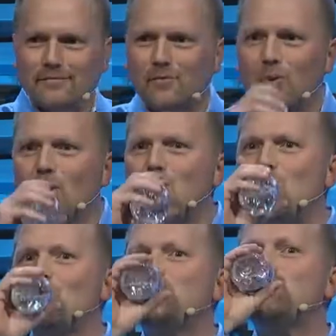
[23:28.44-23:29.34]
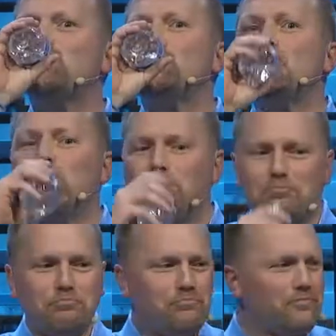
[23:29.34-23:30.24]

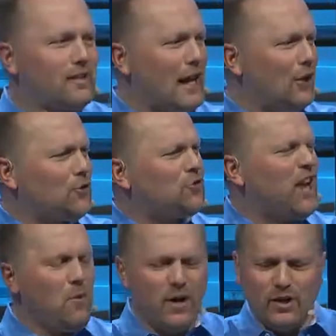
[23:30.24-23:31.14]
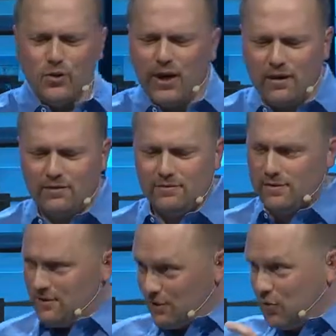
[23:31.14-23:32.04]
A little segue to drink.
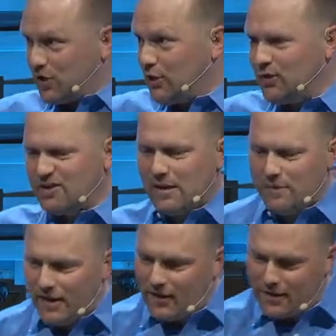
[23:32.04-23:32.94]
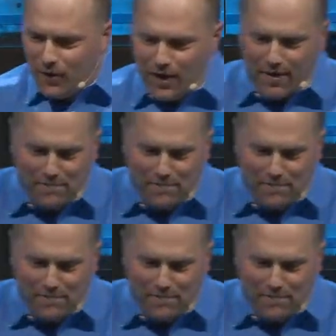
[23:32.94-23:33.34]
That's what you learn in seminary. Okay.